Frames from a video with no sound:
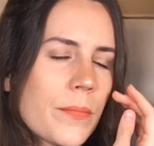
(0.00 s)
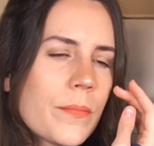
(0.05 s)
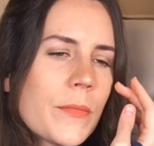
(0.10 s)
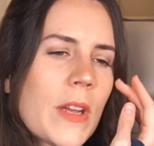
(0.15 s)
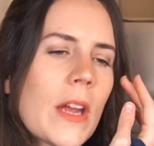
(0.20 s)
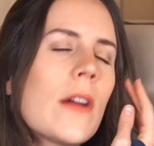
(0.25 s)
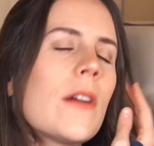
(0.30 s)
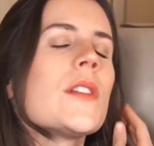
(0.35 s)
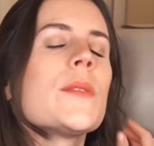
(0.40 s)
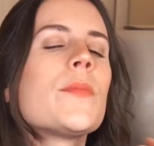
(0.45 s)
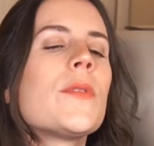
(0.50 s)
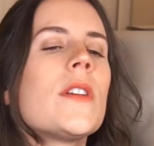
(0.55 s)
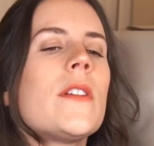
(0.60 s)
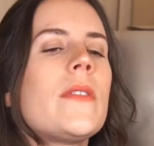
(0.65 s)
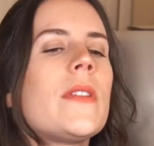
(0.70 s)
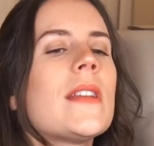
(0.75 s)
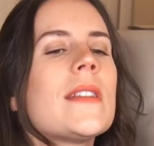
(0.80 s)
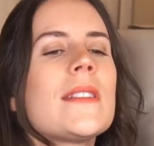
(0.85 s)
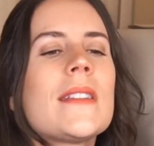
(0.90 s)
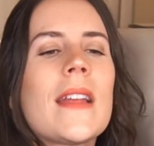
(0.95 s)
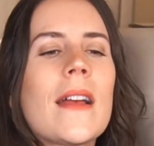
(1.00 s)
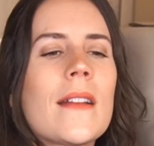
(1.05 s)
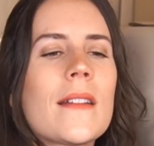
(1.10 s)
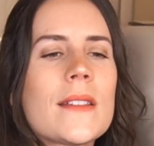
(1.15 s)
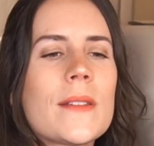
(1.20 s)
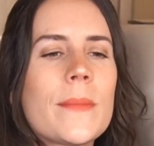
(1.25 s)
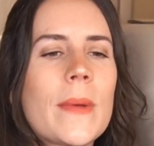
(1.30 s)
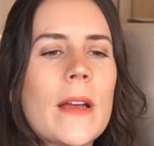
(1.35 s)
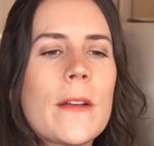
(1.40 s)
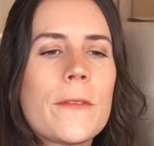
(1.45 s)
Geralt's previous
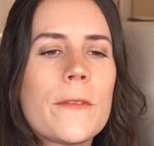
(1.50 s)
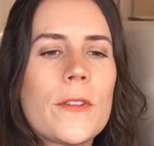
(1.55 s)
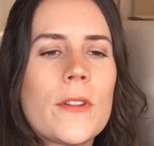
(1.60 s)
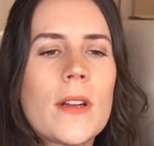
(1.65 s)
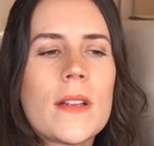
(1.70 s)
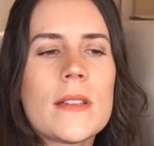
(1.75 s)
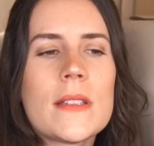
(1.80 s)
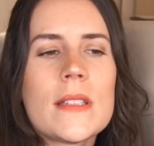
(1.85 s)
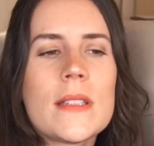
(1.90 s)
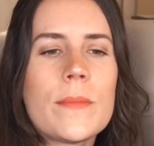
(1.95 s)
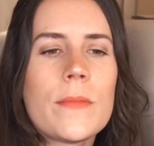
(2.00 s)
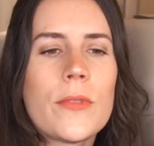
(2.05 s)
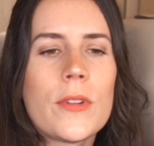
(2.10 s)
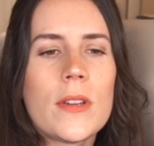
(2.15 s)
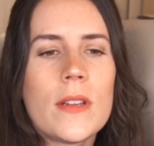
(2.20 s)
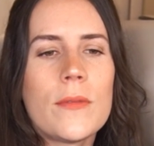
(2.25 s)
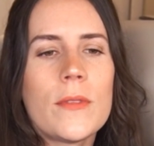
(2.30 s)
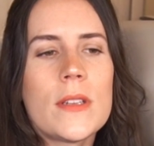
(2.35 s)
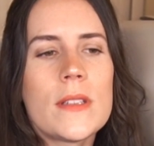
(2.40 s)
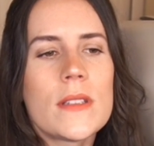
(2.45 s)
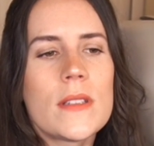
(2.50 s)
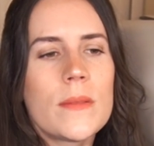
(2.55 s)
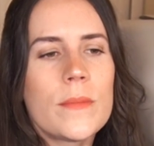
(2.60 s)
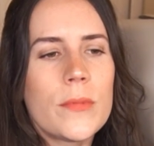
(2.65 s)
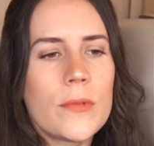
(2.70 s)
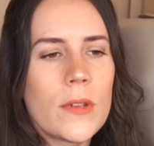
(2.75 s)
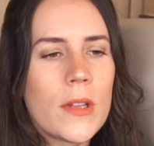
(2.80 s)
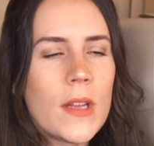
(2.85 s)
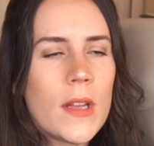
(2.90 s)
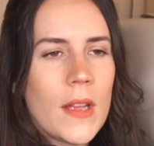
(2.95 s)
doubts about Ferrant seem pretty
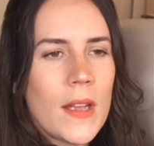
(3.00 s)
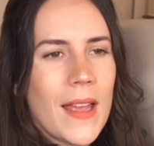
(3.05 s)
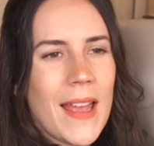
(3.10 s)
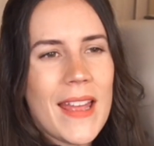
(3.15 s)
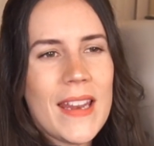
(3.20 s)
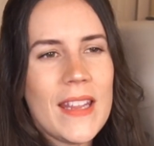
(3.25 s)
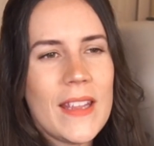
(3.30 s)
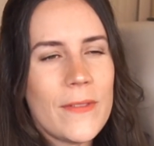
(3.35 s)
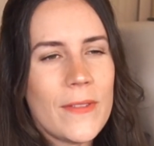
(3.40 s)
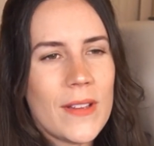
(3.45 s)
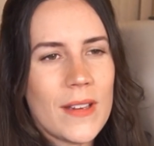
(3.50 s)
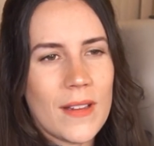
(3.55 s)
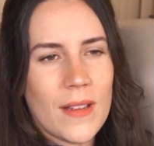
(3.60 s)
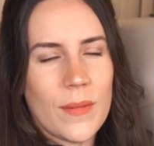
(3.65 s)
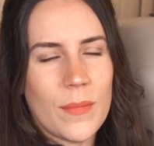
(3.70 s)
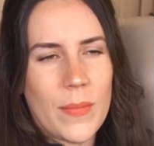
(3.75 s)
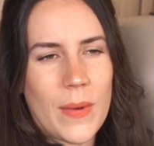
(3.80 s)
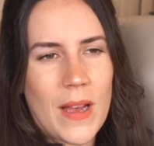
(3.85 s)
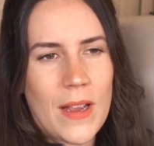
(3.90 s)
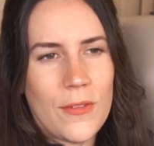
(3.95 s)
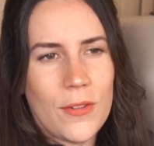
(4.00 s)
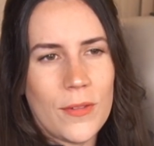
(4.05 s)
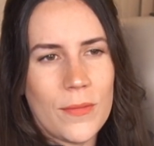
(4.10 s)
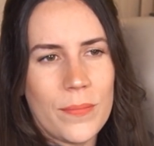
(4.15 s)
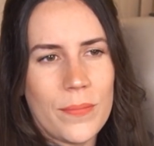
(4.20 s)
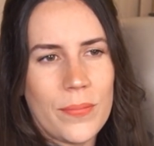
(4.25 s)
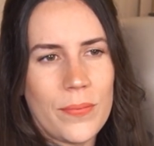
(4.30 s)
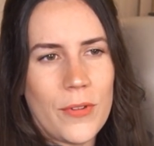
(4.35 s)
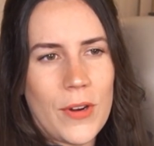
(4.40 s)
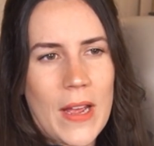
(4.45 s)
reasonable. And even
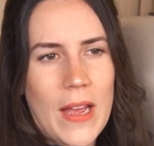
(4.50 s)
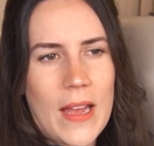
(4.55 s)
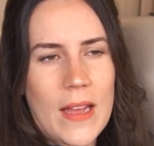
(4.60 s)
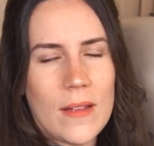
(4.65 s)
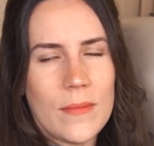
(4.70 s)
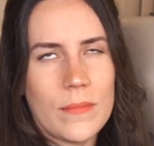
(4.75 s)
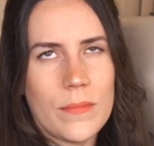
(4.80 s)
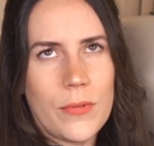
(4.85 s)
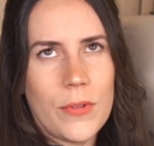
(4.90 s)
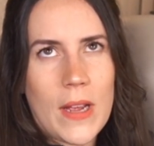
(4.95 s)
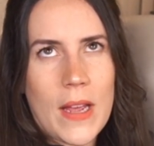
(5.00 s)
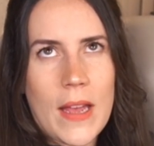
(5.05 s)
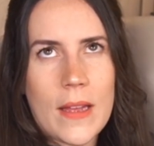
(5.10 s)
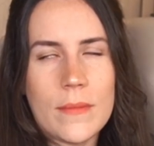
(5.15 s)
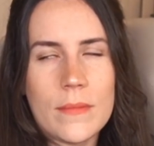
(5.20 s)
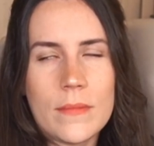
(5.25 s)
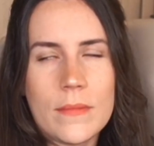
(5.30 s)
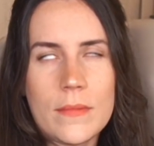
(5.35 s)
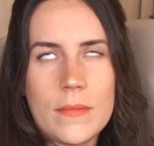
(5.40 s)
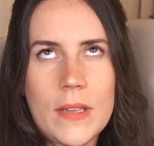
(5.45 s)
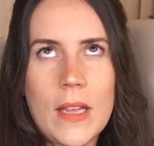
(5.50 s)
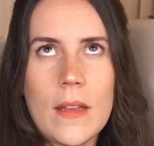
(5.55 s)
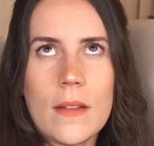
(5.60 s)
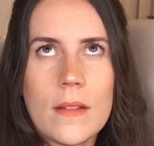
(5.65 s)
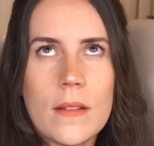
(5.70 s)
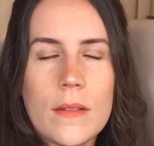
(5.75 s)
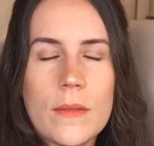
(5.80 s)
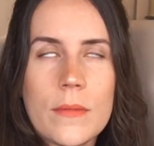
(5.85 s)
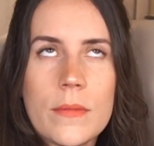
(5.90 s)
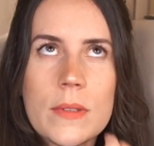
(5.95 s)
Pyrrell Pratt, yeah,
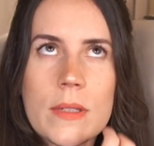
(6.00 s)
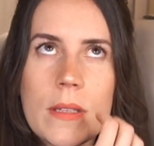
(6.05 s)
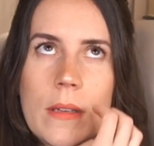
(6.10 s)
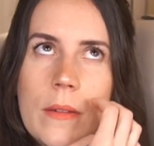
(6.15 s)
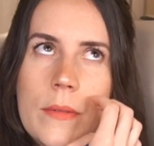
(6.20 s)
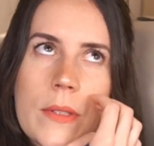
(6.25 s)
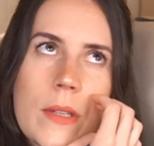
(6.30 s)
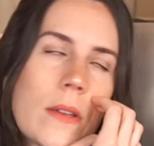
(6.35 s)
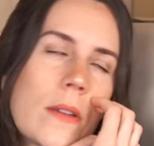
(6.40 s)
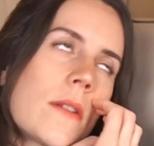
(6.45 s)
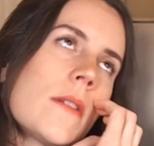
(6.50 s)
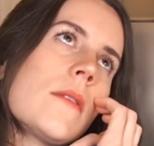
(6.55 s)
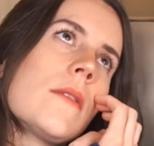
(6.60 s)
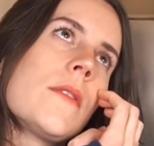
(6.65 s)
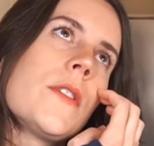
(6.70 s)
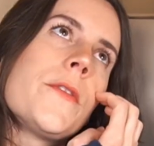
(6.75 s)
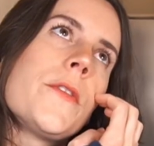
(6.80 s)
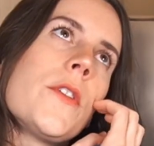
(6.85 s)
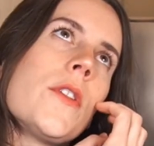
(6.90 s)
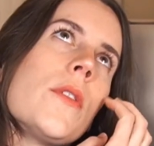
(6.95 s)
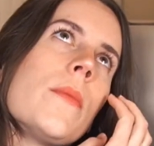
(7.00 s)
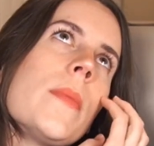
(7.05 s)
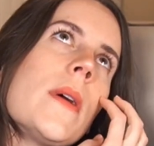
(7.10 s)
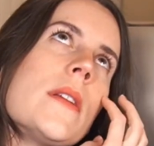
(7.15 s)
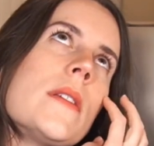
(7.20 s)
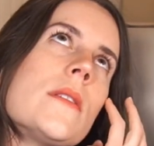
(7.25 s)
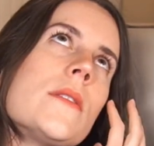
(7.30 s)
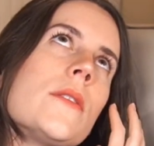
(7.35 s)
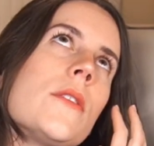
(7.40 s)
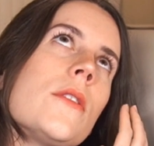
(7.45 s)
I said I was going to refer to him
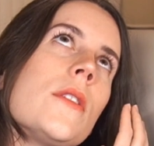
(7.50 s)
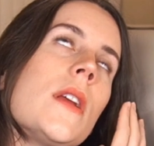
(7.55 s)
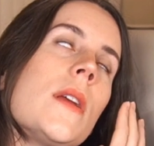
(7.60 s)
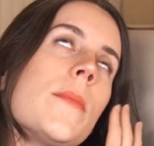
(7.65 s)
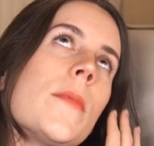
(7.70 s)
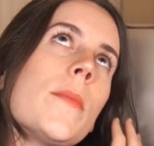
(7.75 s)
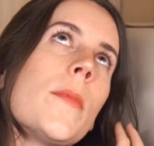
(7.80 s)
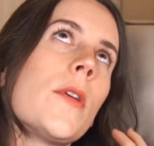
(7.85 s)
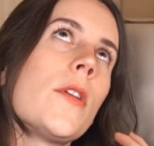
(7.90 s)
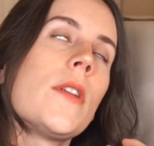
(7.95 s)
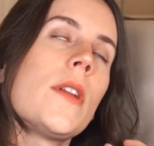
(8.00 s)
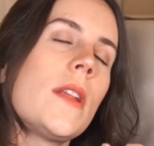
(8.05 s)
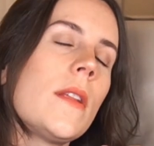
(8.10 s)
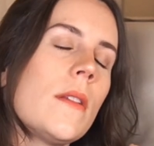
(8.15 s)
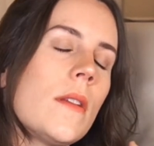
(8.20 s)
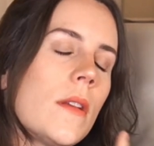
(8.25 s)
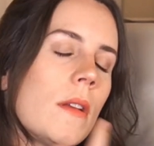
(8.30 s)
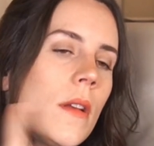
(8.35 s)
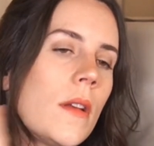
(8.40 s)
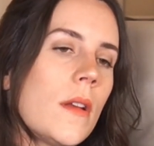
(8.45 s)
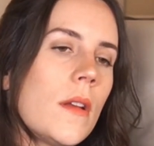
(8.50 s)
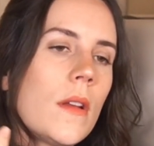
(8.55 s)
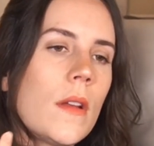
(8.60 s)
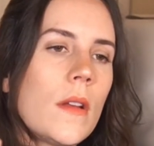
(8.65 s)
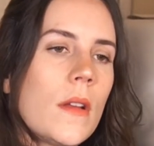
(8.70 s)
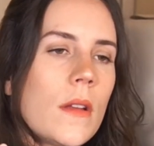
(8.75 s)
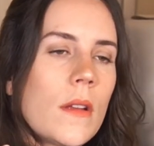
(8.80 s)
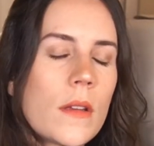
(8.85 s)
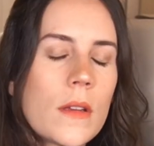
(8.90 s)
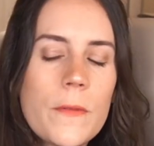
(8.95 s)
by his surname. I'm already
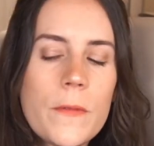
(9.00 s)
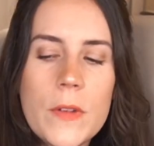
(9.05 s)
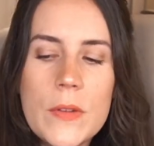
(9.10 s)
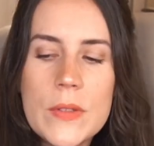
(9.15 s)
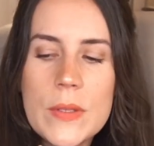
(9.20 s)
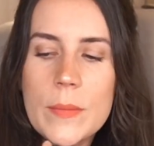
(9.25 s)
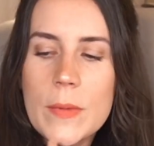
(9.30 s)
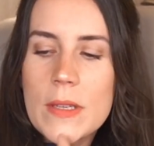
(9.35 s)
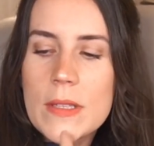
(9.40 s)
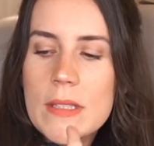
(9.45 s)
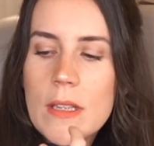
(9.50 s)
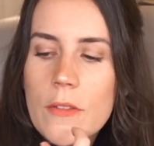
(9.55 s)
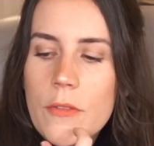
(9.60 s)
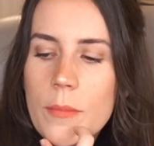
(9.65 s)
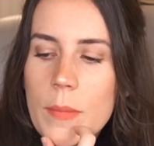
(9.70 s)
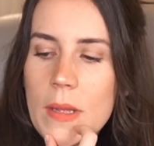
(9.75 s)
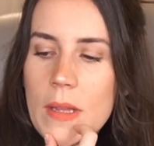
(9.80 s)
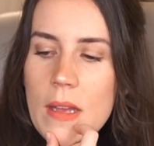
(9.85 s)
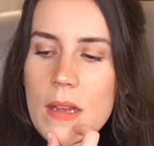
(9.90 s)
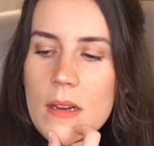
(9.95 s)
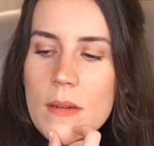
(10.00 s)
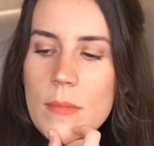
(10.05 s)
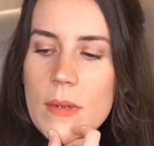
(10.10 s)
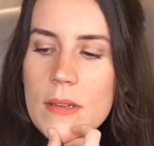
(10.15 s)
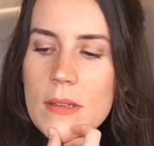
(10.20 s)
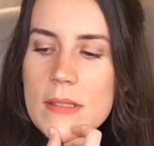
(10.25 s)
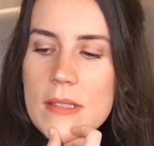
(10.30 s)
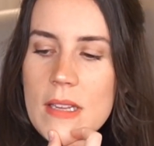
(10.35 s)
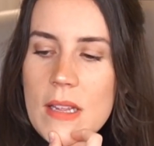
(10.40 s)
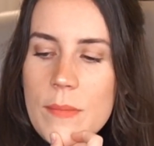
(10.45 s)
confusing myself in my head
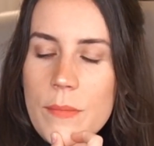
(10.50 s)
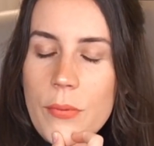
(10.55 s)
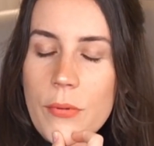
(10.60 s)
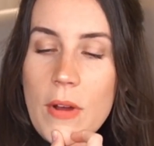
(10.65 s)
about his name.